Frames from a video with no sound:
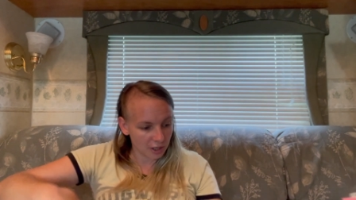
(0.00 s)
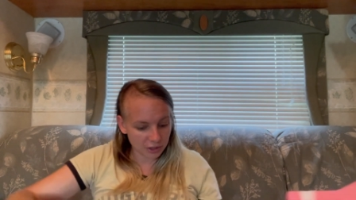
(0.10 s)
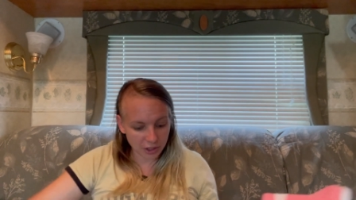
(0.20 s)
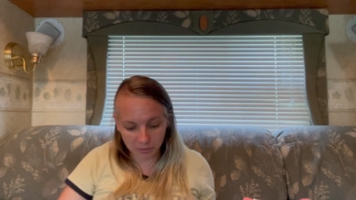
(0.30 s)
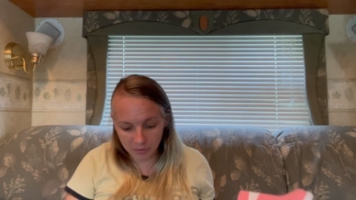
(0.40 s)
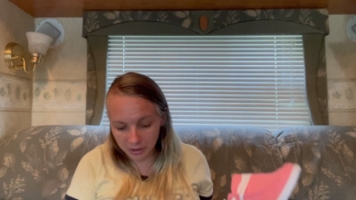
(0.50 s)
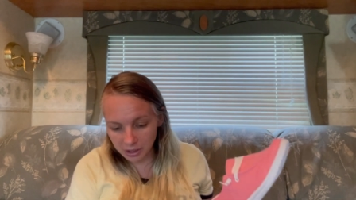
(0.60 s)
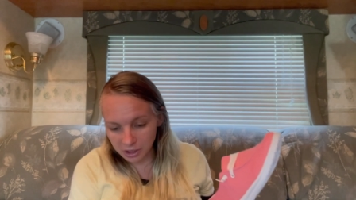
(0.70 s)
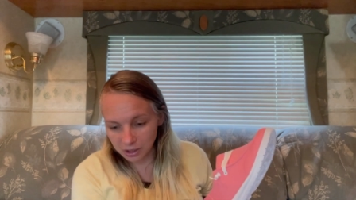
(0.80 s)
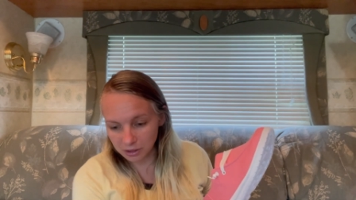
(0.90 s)
they're really
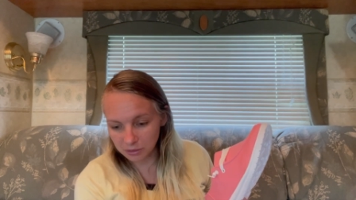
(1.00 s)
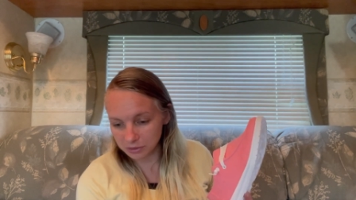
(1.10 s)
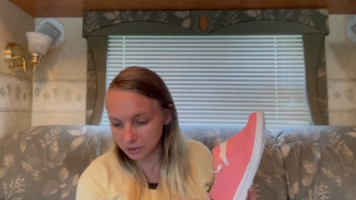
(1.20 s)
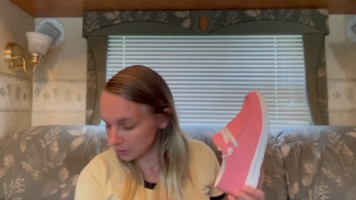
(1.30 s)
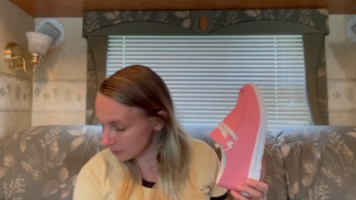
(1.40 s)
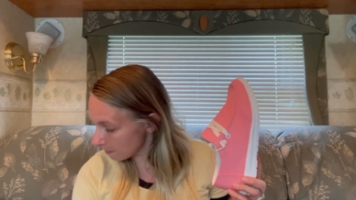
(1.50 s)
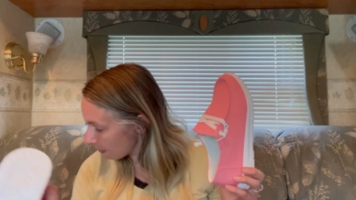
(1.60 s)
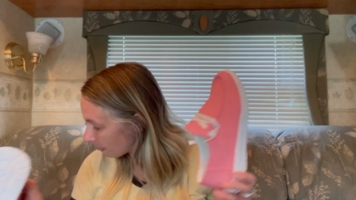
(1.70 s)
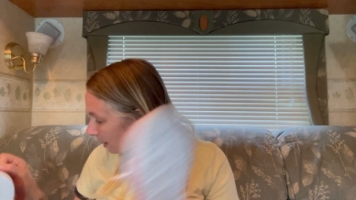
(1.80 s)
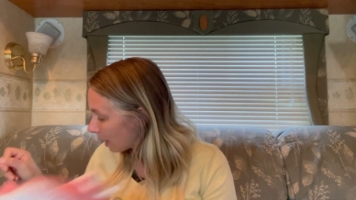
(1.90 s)
cute.
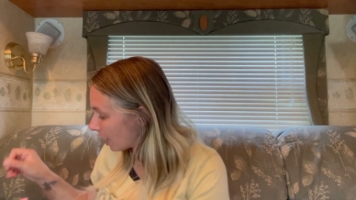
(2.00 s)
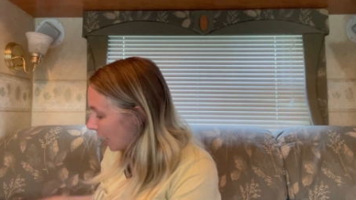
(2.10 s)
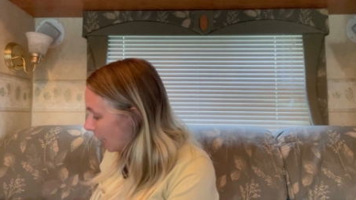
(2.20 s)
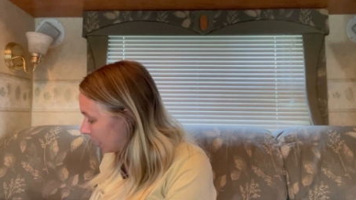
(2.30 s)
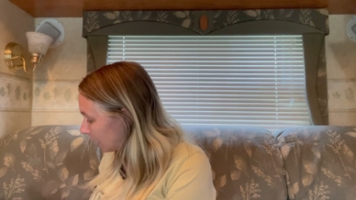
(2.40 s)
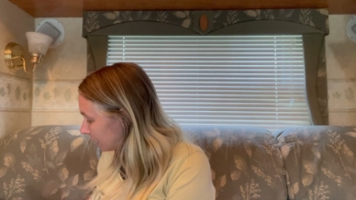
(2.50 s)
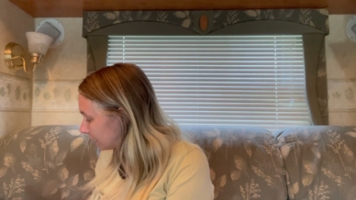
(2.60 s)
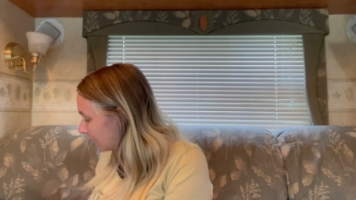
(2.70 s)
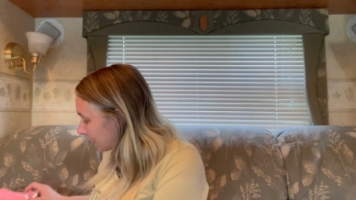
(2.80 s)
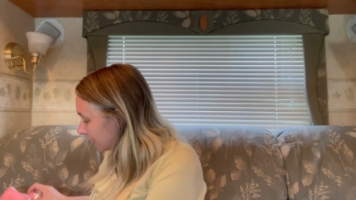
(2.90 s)
And
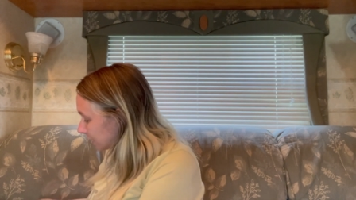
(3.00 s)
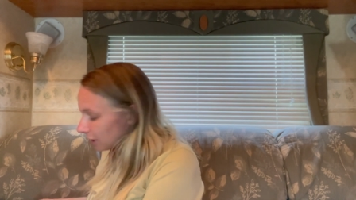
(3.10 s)
I guess I